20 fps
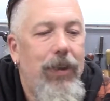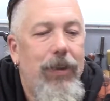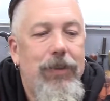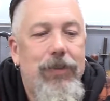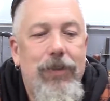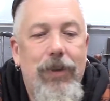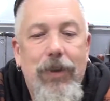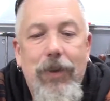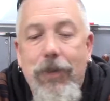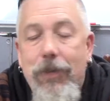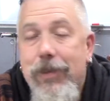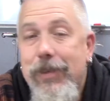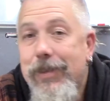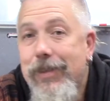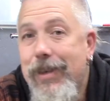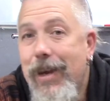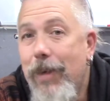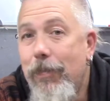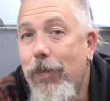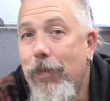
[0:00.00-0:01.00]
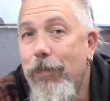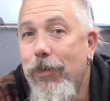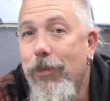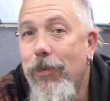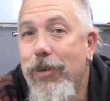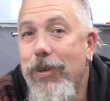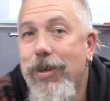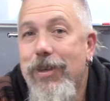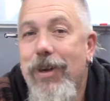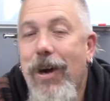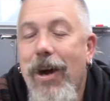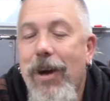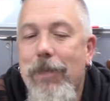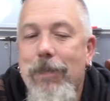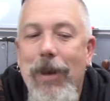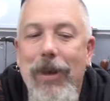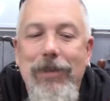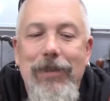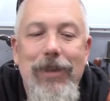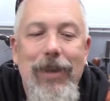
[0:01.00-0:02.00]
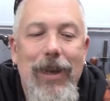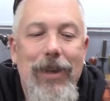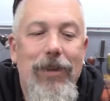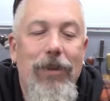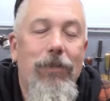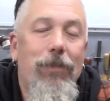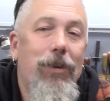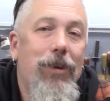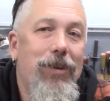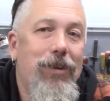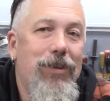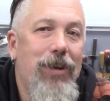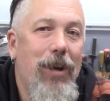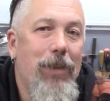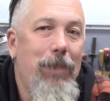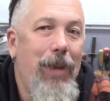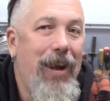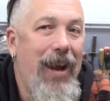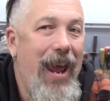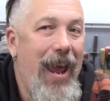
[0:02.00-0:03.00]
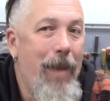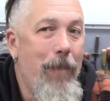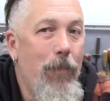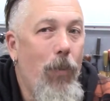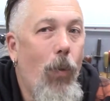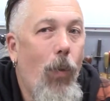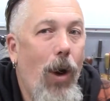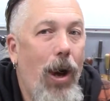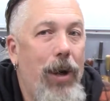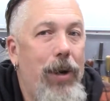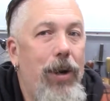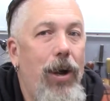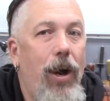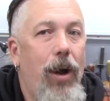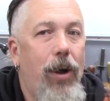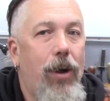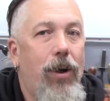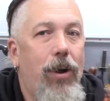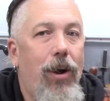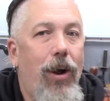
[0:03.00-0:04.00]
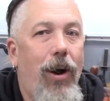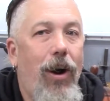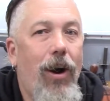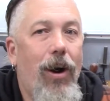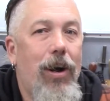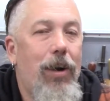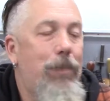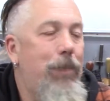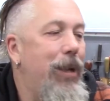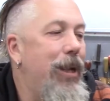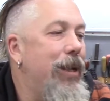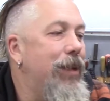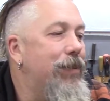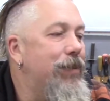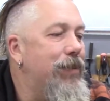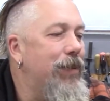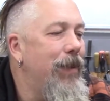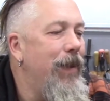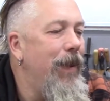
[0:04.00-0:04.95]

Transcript: So this is not what we're going to talk about today, though. We're going to talk about M1 carbines.